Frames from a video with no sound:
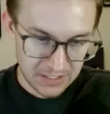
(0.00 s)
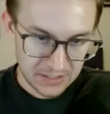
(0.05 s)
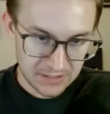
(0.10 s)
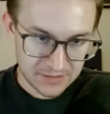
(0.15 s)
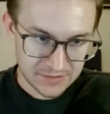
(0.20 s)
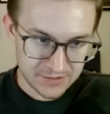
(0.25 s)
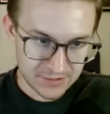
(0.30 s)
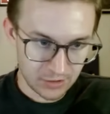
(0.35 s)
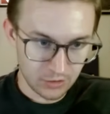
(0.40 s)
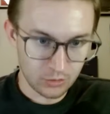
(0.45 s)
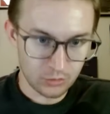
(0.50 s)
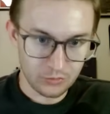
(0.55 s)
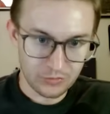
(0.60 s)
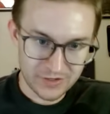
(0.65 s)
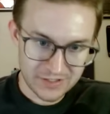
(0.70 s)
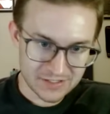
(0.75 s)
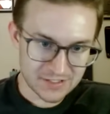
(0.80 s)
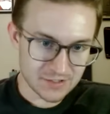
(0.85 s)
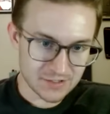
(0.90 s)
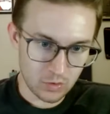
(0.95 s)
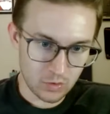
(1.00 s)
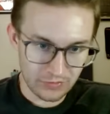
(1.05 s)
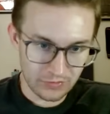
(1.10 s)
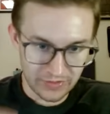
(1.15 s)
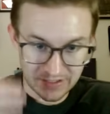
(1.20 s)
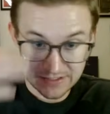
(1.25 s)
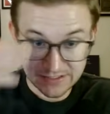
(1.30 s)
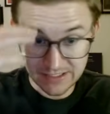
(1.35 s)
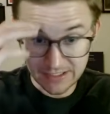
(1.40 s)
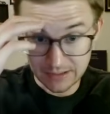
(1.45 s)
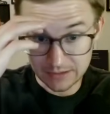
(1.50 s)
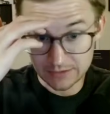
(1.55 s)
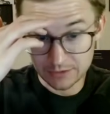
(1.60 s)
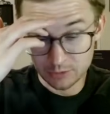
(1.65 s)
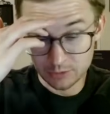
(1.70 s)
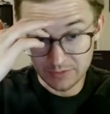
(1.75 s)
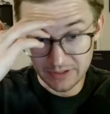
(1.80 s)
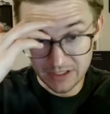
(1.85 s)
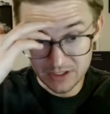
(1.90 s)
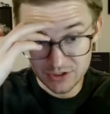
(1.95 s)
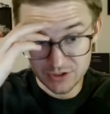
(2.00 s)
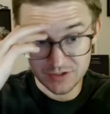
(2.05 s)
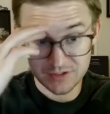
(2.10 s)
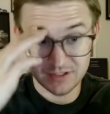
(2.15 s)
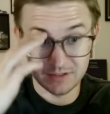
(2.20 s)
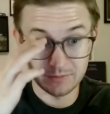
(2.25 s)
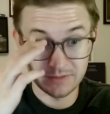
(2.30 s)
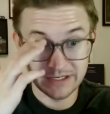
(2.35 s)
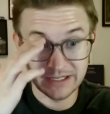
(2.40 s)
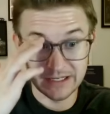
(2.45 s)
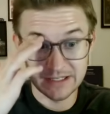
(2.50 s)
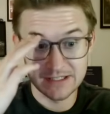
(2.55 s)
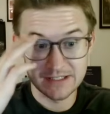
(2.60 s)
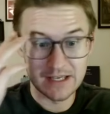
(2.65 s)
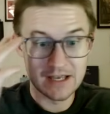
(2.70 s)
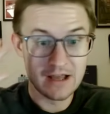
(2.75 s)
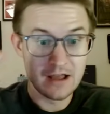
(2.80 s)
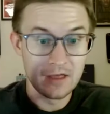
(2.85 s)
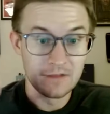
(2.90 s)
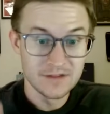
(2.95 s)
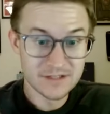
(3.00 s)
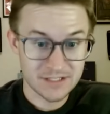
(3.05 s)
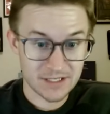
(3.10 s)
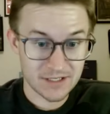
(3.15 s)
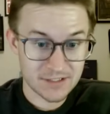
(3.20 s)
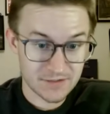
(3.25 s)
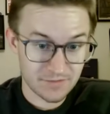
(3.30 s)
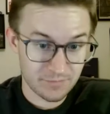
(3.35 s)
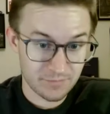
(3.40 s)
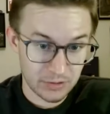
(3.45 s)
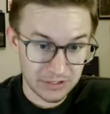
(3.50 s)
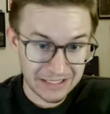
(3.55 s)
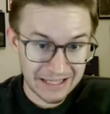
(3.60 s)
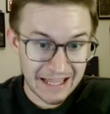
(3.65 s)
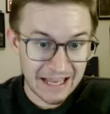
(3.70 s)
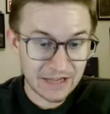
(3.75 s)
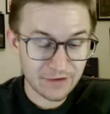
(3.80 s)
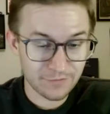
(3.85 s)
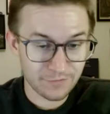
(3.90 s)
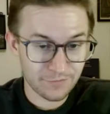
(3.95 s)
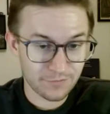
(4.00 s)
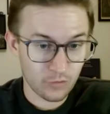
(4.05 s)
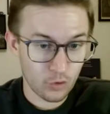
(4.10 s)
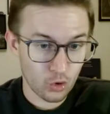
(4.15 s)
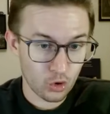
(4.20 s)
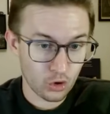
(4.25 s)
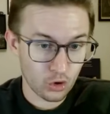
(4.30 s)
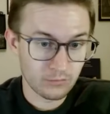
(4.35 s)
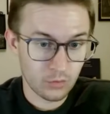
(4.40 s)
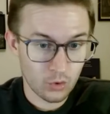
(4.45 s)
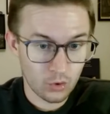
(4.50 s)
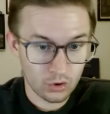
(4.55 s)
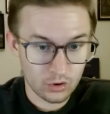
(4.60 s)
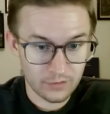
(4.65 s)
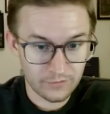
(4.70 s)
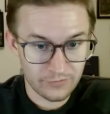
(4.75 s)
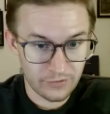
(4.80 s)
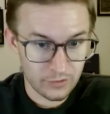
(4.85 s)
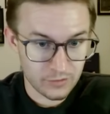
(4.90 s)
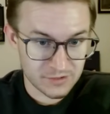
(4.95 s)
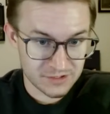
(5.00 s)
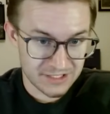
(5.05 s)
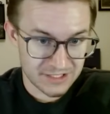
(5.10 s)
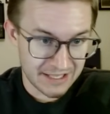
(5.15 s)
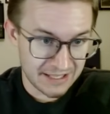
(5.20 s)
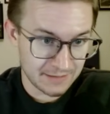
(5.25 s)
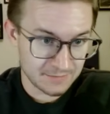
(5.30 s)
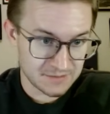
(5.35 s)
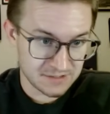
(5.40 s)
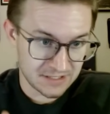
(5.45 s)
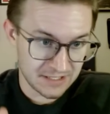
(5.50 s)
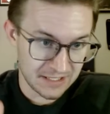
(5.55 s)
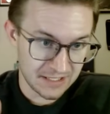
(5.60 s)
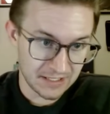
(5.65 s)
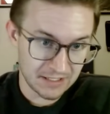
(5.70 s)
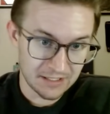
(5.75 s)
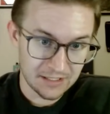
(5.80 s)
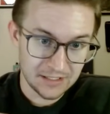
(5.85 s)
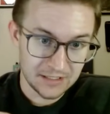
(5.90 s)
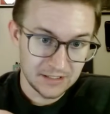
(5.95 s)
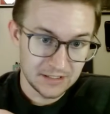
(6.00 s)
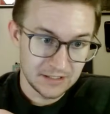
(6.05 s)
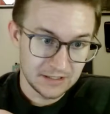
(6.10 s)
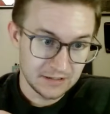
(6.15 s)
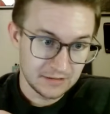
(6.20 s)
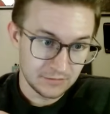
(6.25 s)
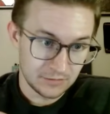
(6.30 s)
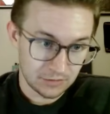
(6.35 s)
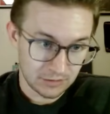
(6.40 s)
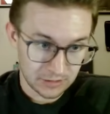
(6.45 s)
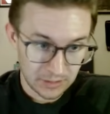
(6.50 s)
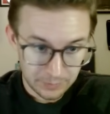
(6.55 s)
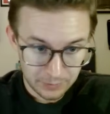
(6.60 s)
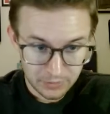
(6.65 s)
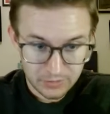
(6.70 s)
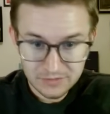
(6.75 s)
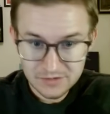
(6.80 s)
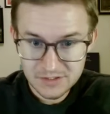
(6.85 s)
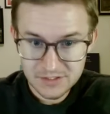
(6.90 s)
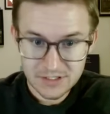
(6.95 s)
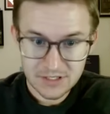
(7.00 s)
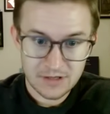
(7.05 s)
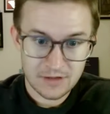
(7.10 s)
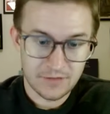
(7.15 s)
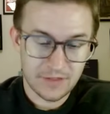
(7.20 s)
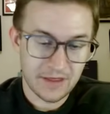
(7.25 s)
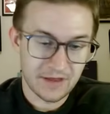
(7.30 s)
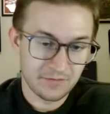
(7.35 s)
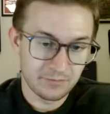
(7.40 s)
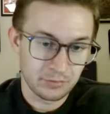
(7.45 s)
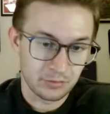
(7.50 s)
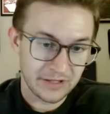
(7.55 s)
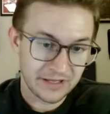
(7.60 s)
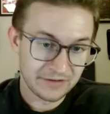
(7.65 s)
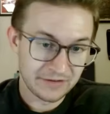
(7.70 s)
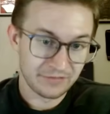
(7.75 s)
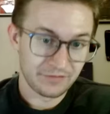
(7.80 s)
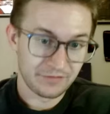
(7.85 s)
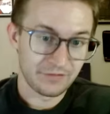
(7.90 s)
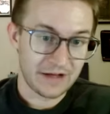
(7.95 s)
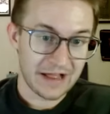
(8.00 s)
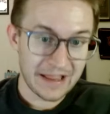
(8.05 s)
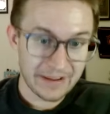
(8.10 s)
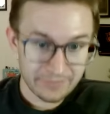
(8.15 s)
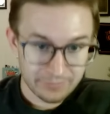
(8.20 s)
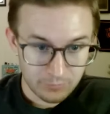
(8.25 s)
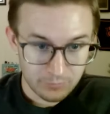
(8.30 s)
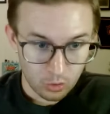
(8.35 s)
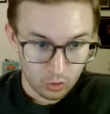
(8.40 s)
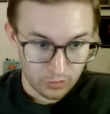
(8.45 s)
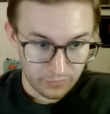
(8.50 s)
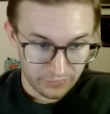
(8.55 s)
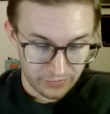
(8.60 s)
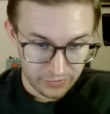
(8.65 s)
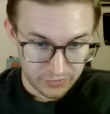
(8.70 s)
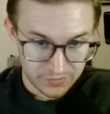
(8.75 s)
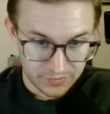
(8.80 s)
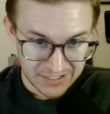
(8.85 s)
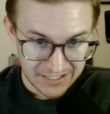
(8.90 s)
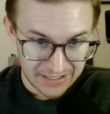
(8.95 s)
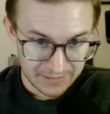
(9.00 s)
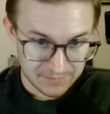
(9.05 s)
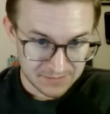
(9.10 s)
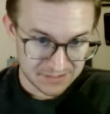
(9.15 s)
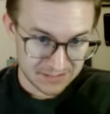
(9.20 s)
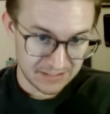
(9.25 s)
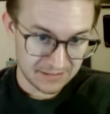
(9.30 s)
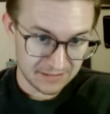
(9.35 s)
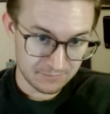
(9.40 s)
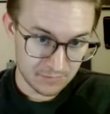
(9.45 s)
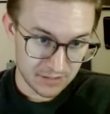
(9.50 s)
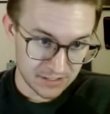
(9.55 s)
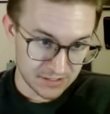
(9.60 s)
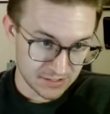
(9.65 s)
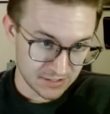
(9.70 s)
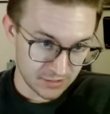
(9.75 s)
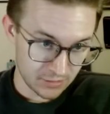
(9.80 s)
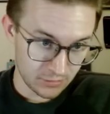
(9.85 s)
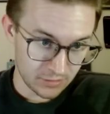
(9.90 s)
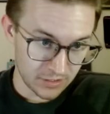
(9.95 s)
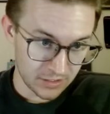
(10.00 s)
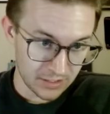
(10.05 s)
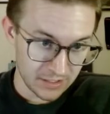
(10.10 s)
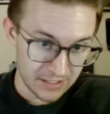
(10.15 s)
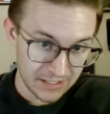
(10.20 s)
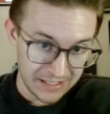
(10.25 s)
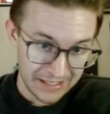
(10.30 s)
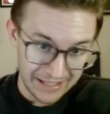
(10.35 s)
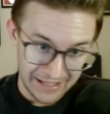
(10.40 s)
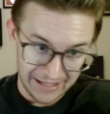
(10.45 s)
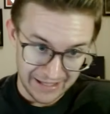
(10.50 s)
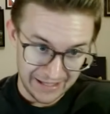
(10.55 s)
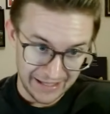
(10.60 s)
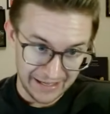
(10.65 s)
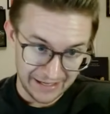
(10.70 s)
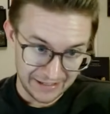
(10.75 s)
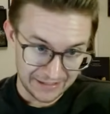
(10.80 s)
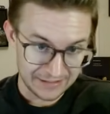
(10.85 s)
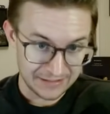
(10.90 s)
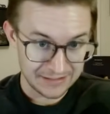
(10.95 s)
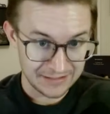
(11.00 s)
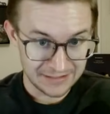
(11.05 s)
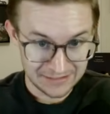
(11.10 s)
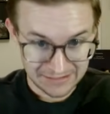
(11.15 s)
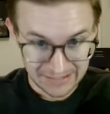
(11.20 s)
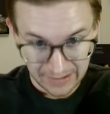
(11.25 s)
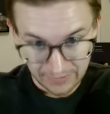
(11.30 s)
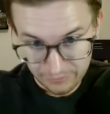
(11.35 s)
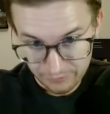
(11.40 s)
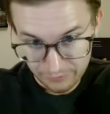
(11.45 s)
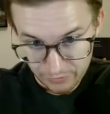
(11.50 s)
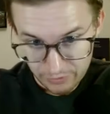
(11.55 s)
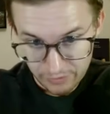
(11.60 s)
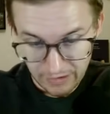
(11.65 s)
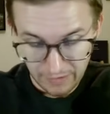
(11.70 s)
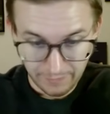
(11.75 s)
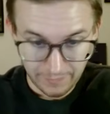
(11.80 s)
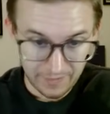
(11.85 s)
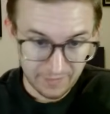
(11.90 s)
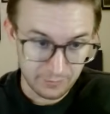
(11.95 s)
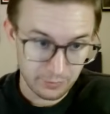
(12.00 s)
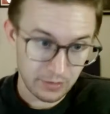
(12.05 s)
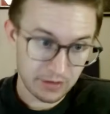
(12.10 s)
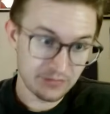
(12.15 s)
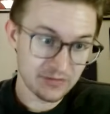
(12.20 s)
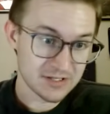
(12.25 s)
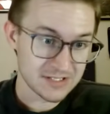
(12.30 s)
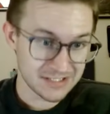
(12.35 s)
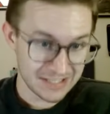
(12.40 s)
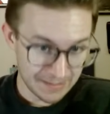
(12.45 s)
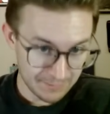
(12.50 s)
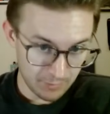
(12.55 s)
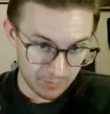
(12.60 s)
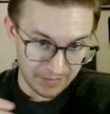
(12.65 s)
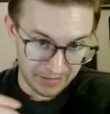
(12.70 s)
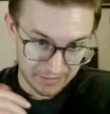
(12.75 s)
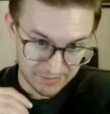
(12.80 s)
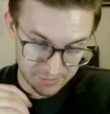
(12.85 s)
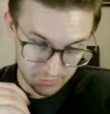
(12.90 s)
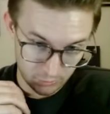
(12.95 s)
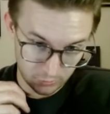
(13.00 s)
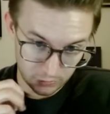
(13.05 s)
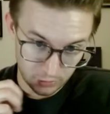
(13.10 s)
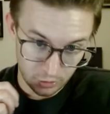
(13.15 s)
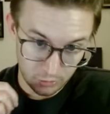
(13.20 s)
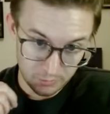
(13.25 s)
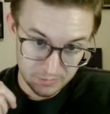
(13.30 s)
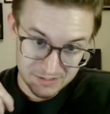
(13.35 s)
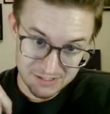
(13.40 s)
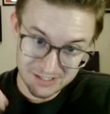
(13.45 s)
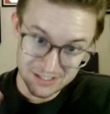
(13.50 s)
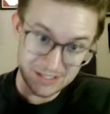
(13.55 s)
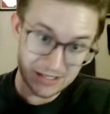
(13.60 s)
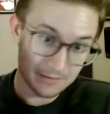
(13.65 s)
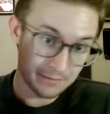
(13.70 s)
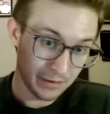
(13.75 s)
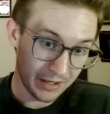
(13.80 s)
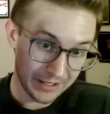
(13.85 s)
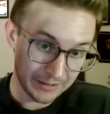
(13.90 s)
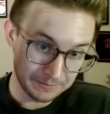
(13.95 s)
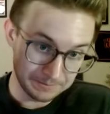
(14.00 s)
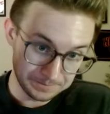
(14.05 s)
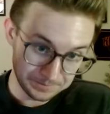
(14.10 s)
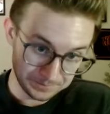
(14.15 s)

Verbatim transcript: So this is where things get a little bit interesting, because the Suns have played 4 more of those games than the Clippers. They have played 5 more of those games than Minnesota and Denver, and they've played the same amount as Oklahoma City, but